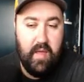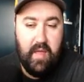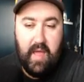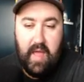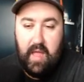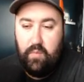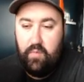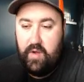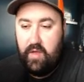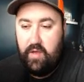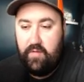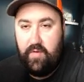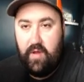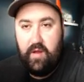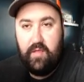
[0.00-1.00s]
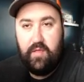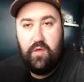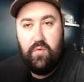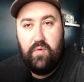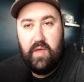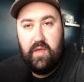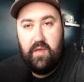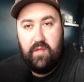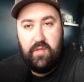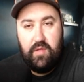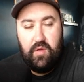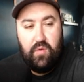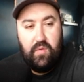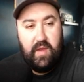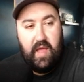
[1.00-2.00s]
And what I was trying to do is
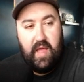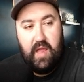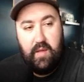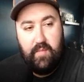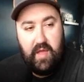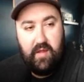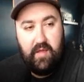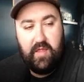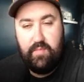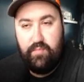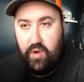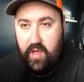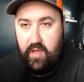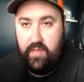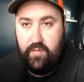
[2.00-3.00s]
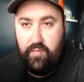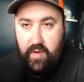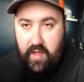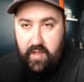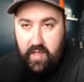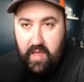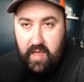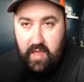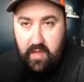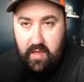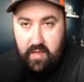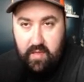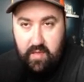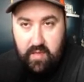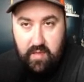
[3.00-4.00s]
do an animated sprite 3D,
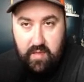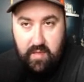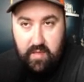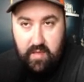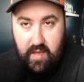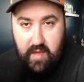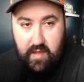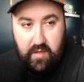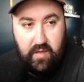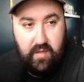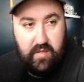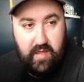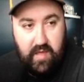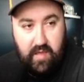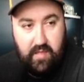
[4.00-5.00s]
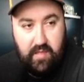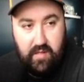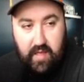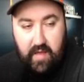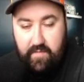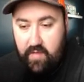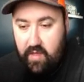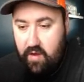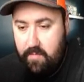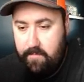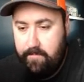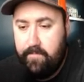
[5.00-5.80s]
as you can see in the left here,